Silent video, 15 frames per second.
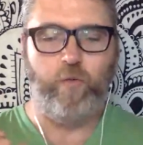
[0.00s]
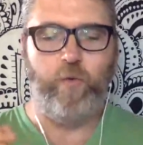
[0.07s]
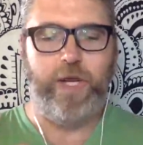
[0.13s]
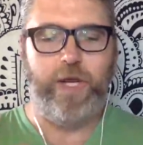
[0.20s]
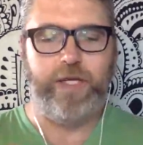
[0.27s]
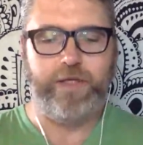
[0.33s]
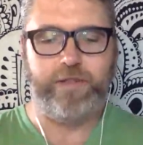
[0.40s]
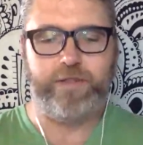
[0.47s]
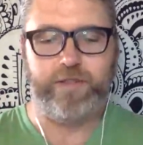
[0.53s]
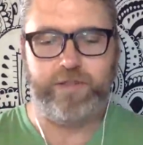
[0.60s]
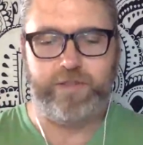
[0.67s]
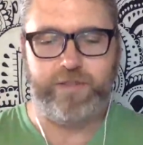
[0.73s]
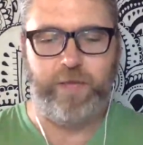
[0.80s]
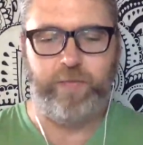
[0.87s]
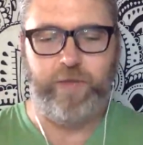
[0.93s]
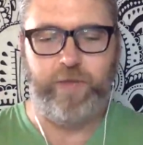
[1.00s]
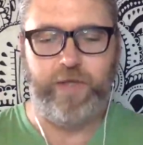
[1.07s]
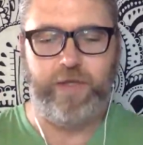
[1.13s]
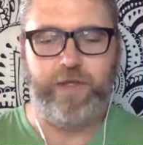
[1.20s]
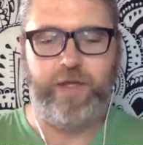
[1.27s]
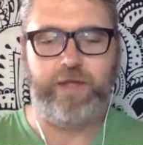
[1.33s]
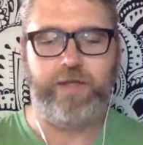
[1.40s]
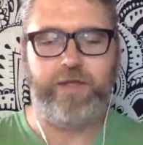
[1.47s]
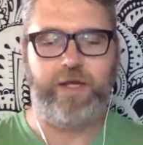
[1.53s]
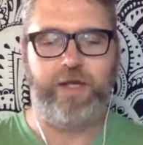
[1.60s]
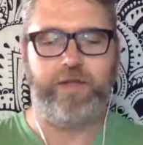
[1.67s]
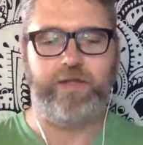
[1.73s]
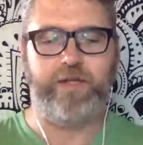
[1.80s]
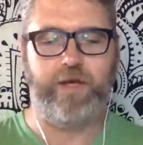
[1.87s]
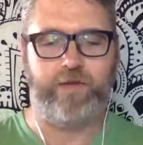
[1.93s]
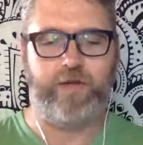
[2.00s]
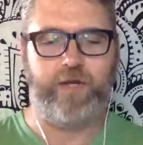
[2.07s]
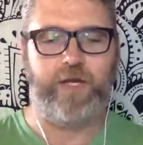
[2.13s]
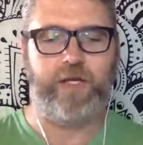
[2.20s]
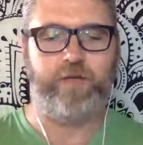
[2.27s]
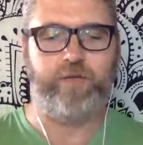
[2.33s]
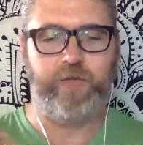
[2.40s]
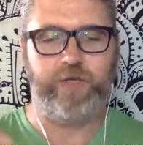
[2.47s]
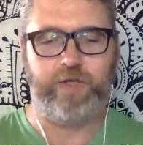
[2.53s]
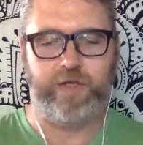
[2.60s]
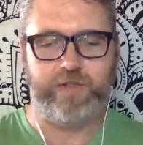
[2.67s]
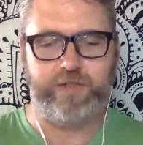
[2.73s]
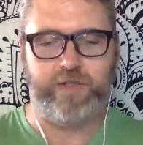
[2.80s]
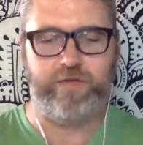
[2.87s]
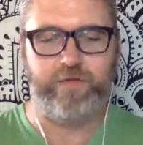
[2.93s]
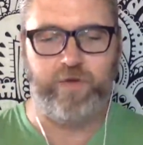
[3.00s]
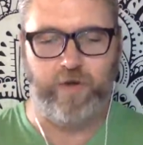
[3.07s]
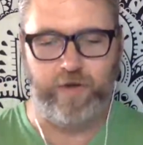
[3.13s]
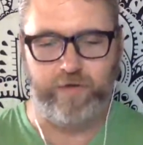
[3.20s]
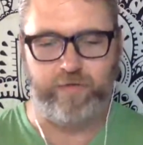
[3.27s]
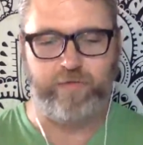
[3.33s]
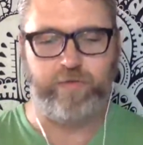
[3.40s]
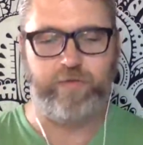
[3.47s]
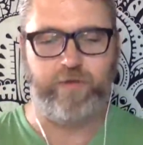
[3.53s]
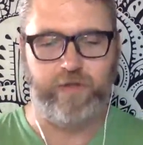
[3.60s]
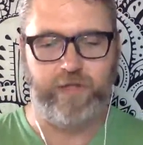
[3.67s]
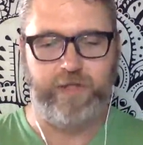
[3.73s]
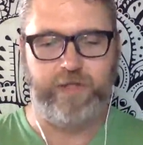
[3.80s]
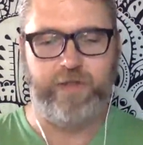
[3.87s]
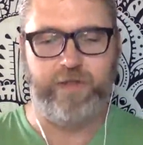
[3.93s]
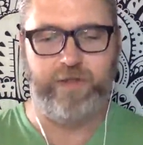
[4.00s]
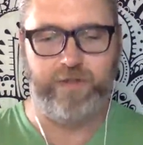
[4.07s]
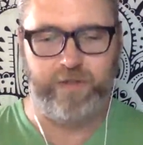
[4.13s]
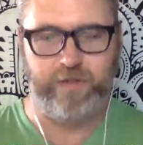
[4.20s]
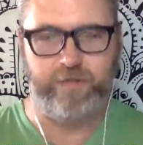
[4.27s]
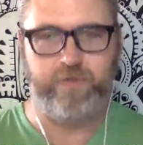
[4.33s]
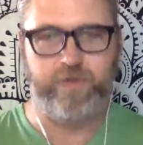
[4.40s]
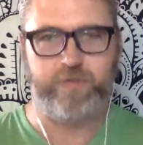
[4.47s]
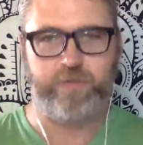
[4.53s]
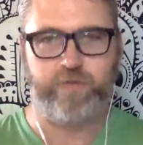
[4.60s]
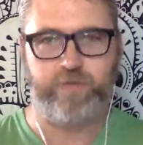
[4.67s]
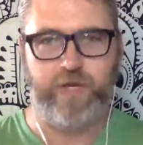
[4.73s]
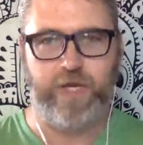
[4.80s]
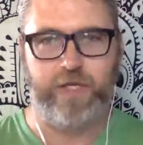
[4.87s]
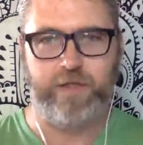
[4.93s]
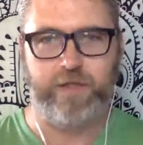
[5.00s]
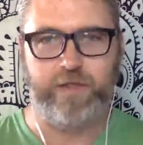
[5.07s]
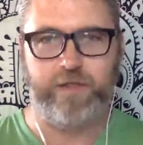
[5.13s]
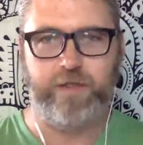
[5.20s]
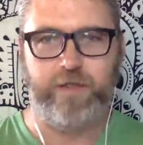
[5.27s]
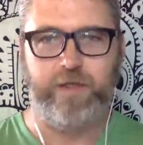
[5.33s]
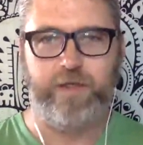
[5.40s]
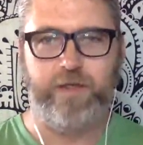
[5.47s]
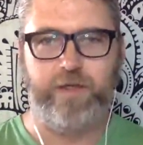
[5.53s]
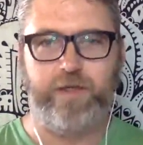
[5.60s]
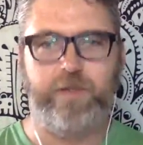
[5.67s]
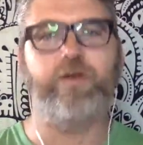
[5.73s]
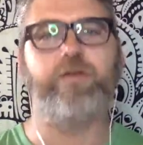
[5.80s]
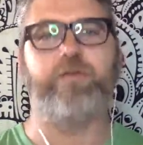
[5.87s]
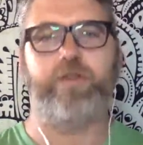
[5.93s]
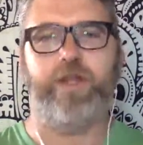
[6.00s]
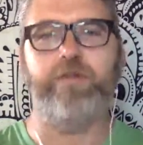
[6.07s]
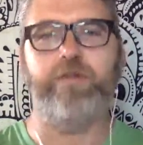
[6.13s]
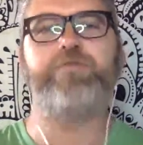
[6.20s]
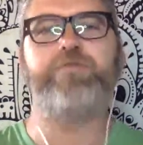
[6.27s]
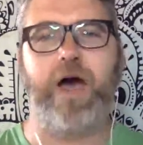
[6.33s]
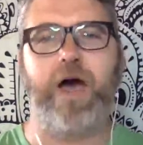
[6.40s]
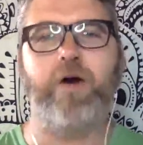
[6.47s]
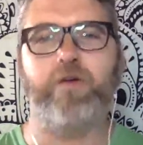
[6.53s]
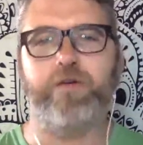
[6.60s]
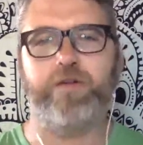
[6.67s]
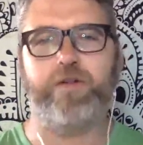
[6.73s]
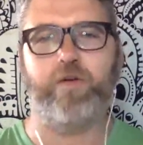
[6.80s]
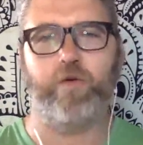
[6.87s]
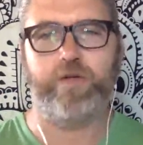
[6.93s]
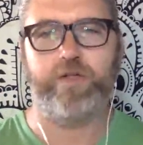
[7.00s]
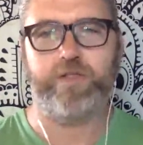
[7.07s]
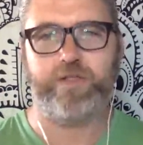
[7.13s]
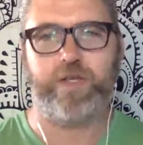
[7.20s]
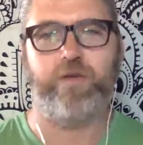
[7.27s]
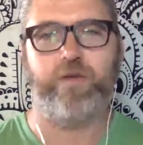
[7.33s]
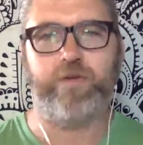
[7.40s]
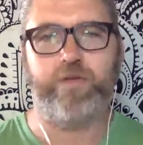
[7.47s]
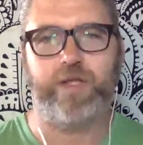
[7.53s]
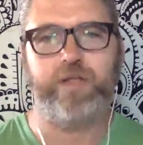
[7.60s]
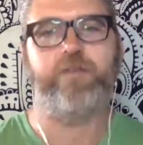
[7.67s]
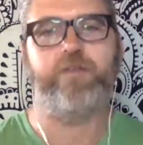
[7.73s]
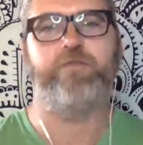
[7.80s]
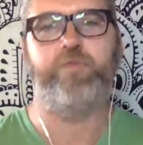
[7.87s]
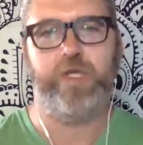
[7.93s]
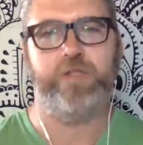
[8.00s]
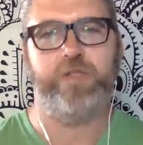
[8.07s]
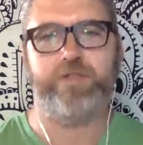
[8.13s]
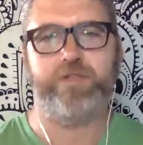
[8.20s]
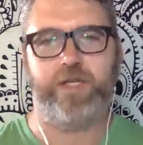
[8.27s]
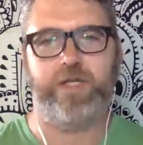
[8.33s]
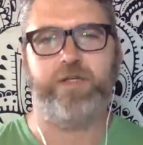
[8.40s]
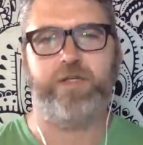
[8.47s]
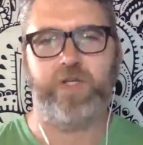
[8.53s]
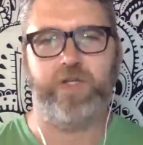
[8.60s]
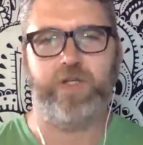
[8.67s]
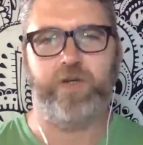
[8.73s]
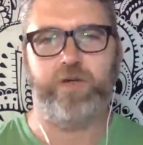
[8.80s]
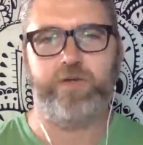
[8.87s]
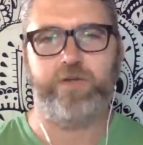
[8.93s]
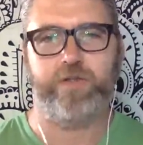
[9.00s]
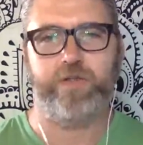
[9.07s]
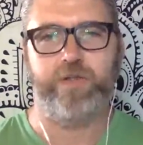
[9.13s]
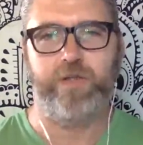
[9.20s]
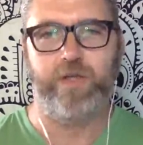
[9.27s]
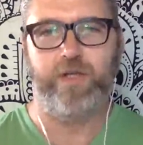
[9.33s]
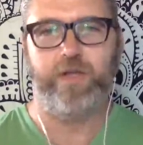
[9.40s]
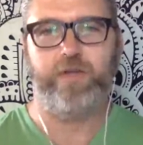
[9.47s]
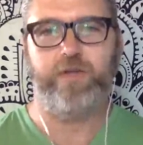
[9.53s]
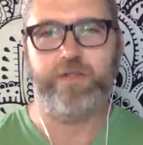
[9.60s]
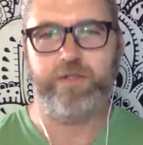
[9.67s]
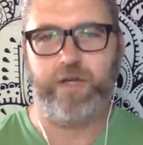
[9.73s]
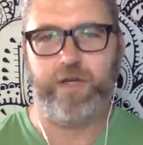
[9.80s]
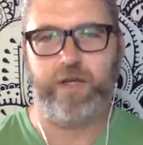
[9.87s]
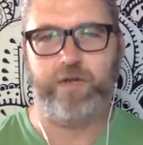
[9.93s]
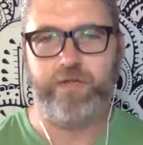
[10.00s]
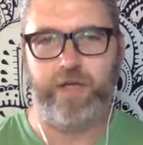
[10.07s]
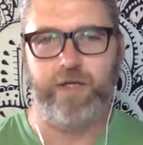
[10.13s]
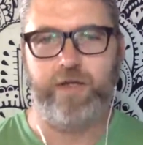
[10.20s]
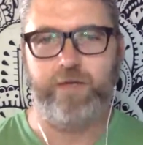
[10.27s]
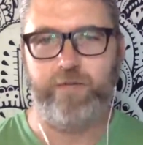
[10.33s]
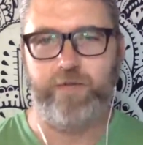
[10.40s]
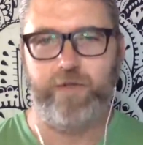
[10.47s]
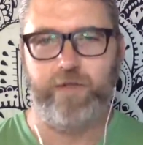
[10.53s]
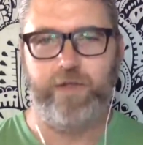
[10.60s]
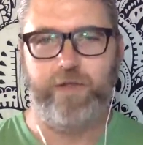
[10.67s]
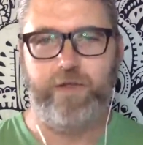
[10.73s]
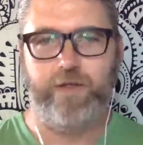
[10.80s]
waiting to step in, and then on the other hand, because they've gone through the litany that you've just provided, they're, they've found or discovered that they've been standing in the ocean the entire time.